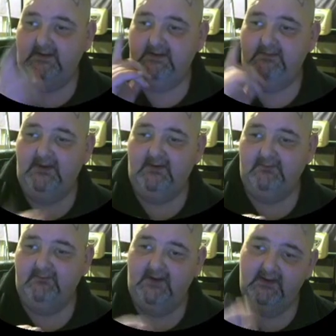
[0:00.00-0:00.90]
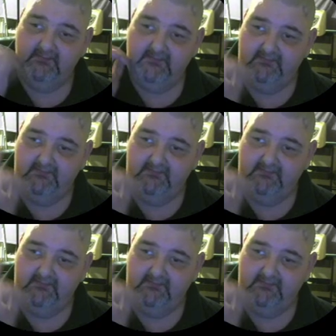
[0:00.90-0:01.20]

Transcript: email address is